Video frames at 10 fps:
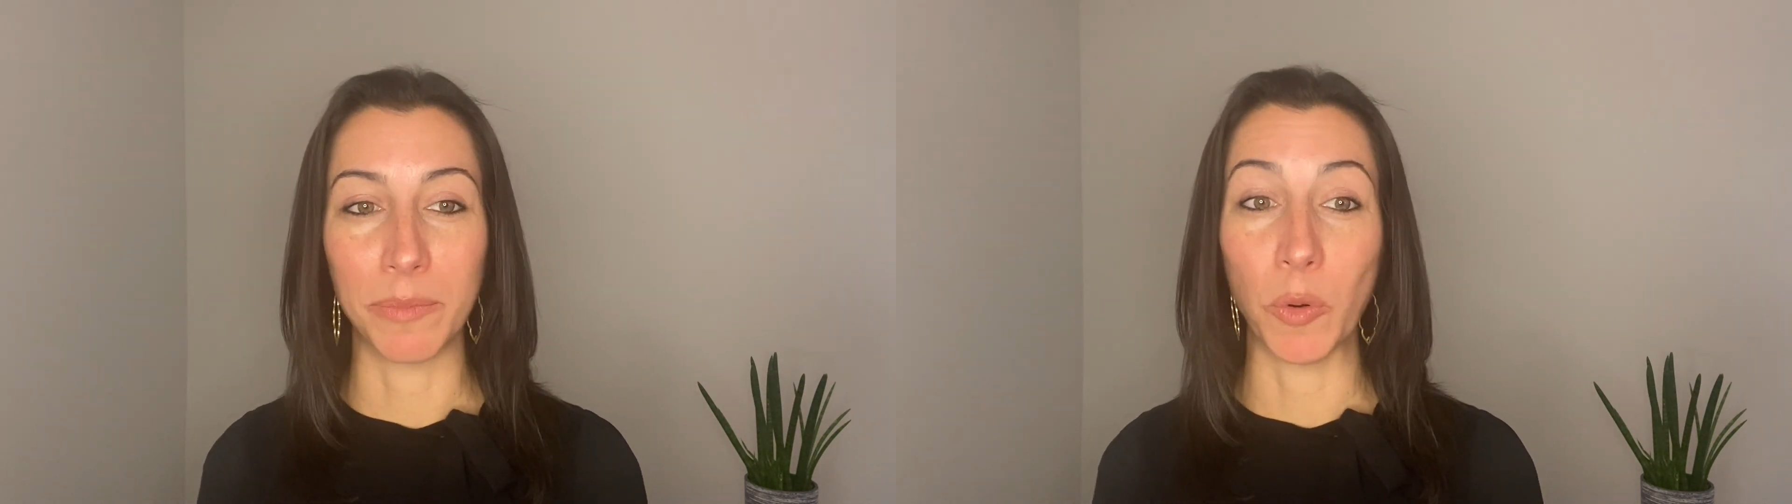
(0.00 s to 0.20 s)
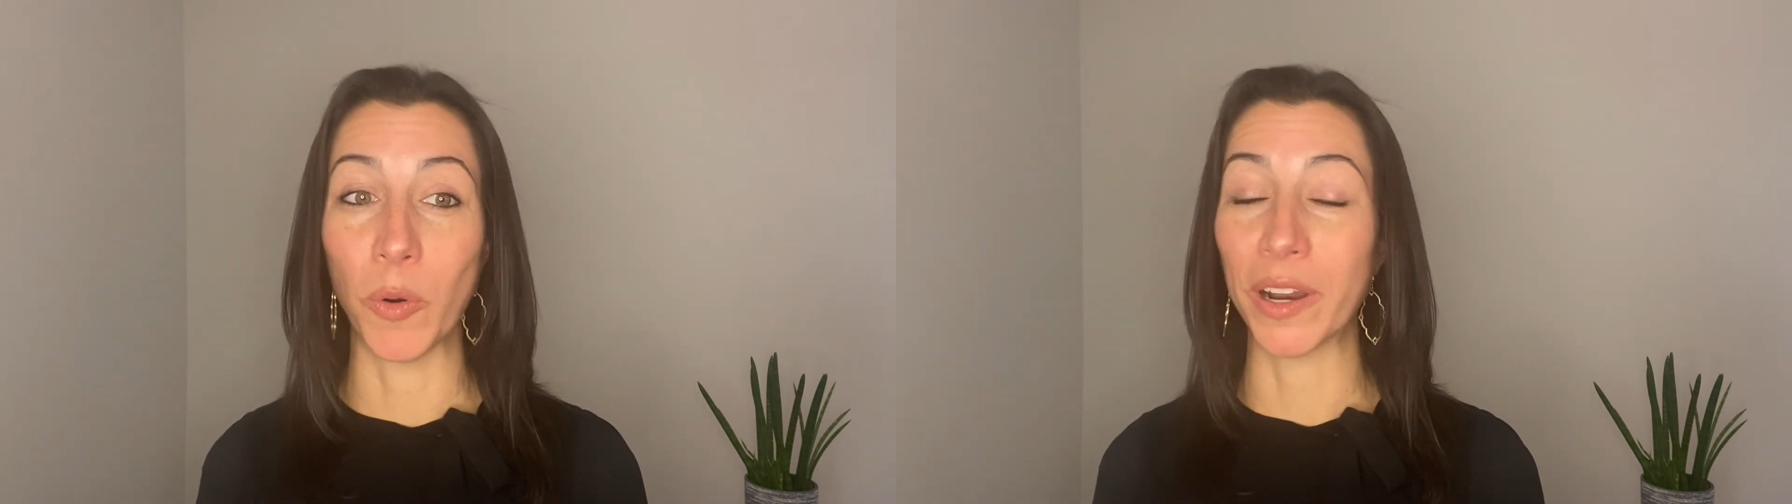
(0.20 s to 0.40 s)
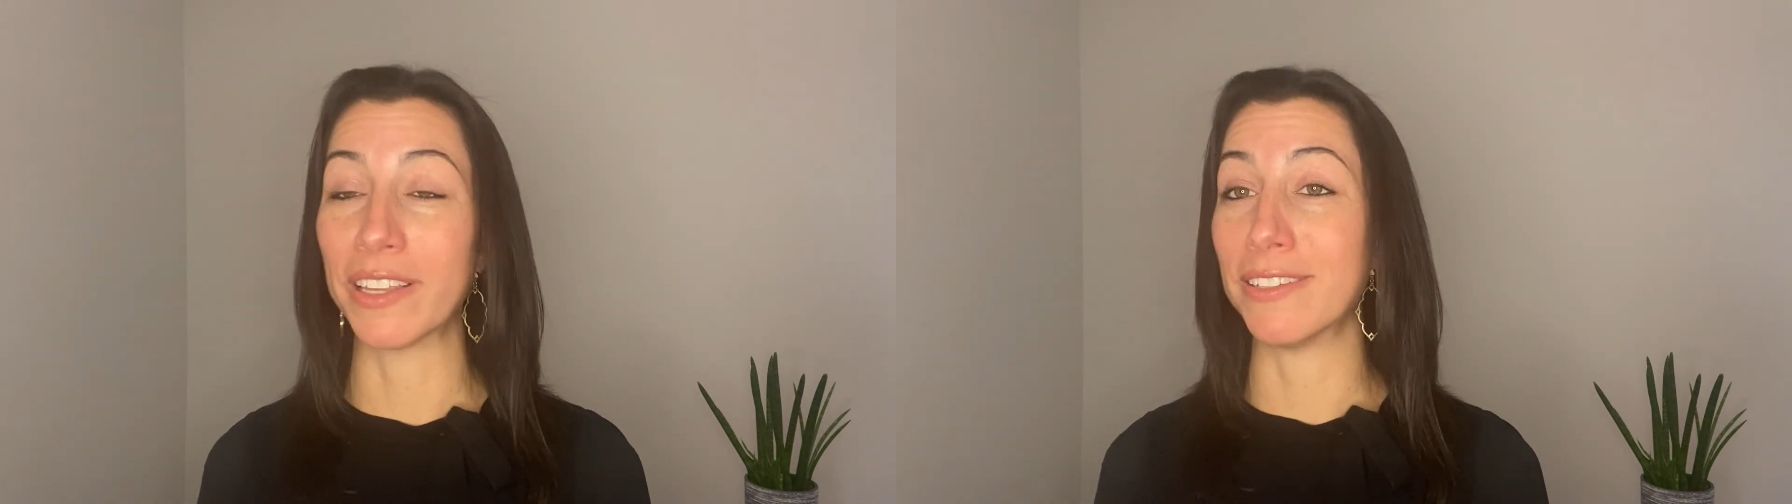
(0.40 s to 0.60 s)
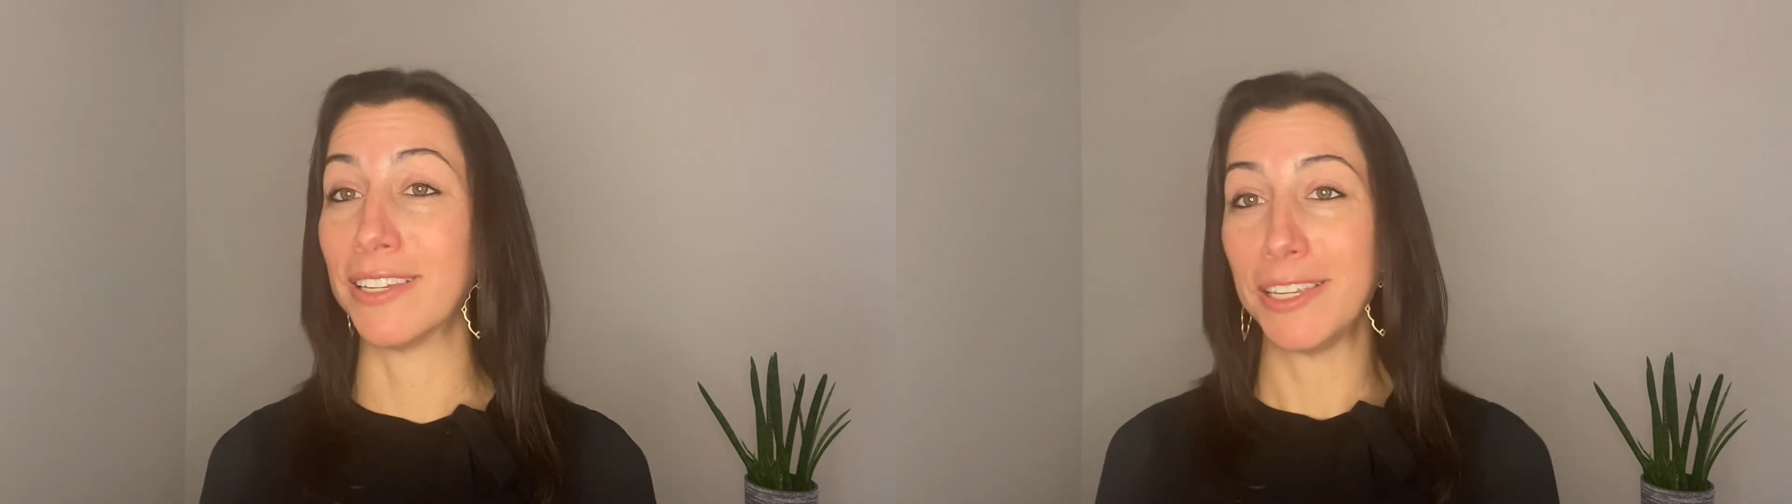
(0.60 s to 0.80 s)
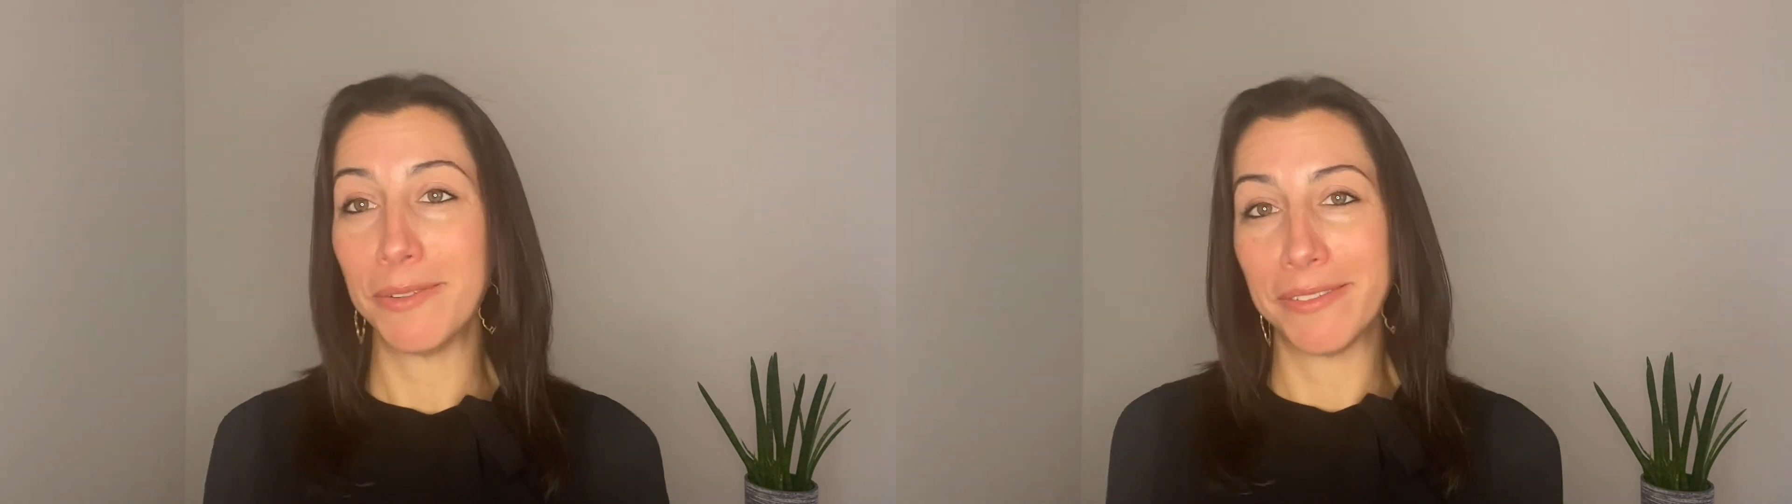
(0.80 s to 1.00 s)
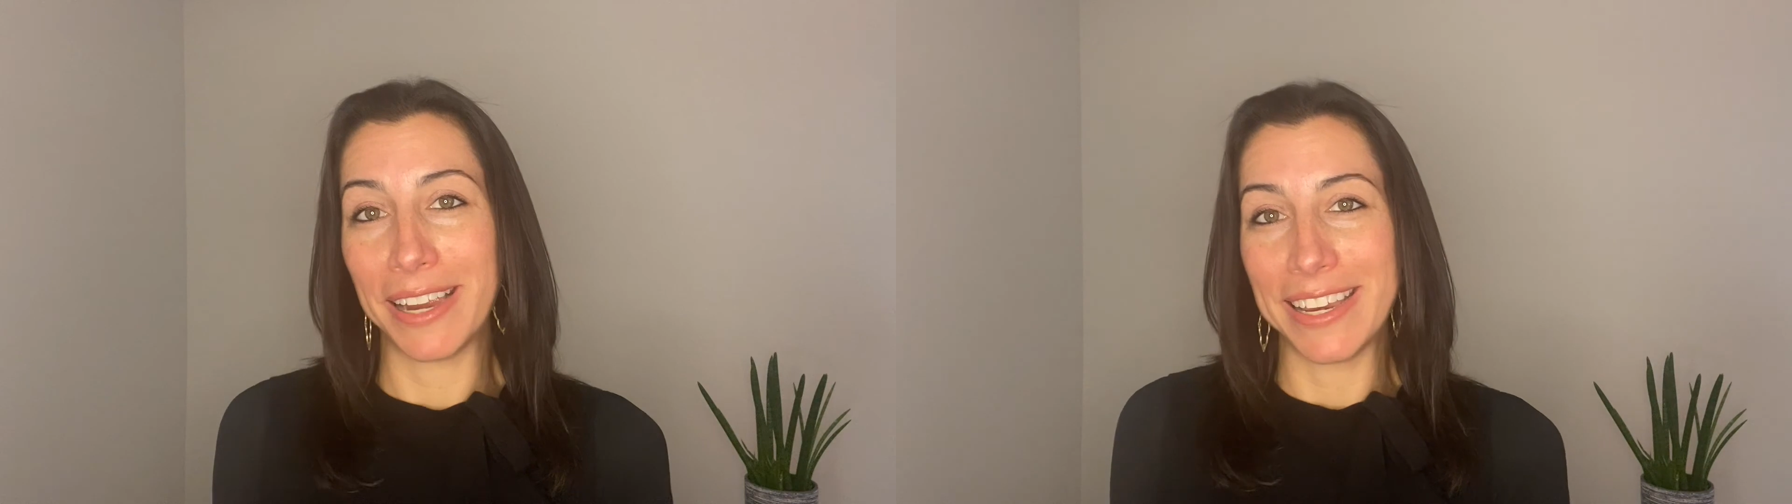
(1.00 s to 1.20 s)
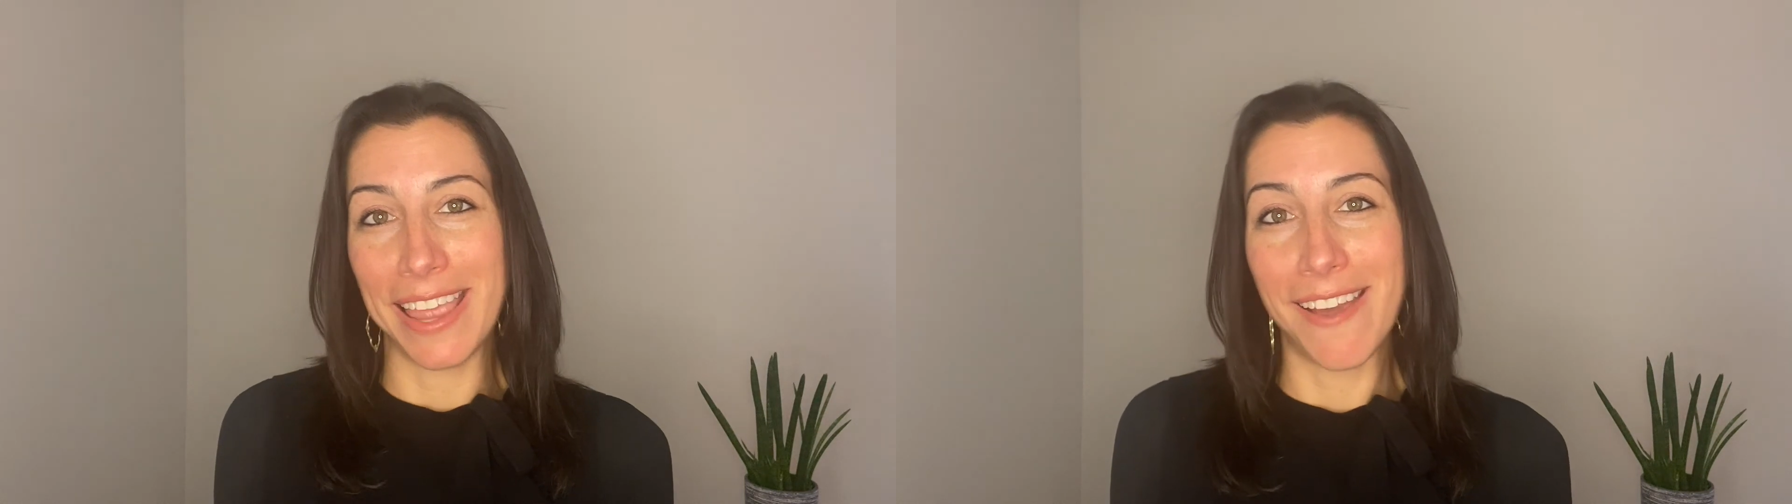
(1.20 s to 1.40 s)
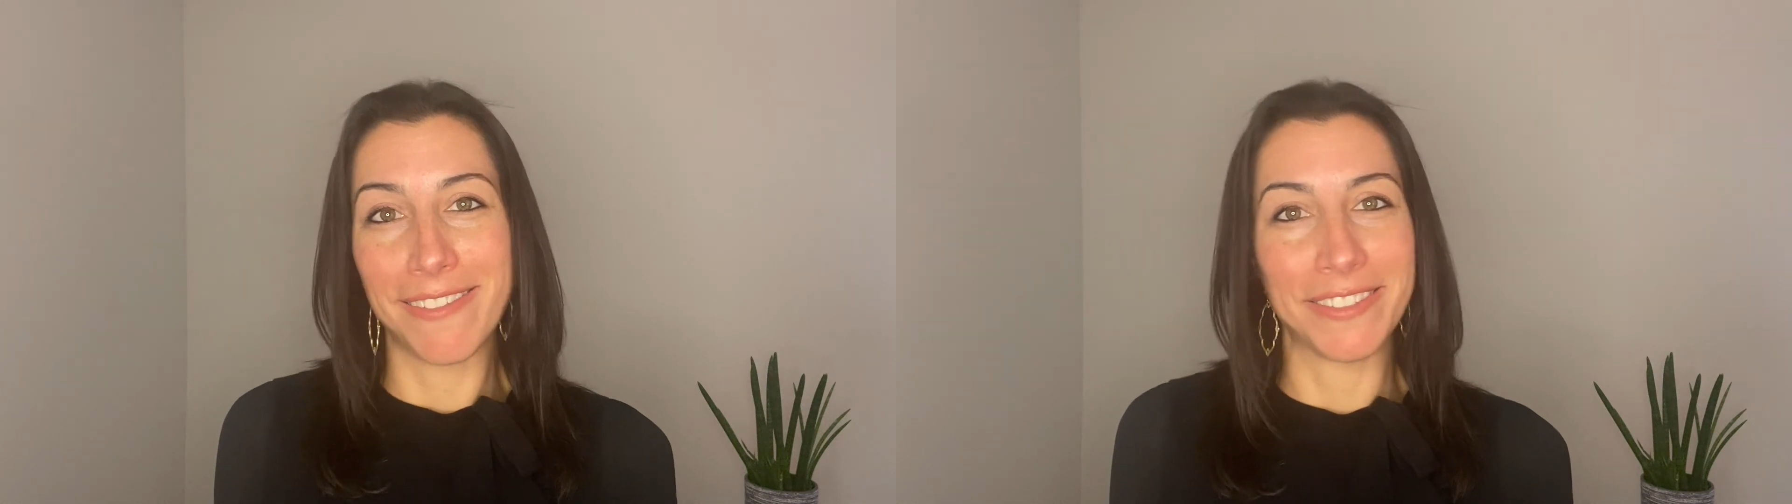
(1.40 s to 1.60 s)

or continue it right now.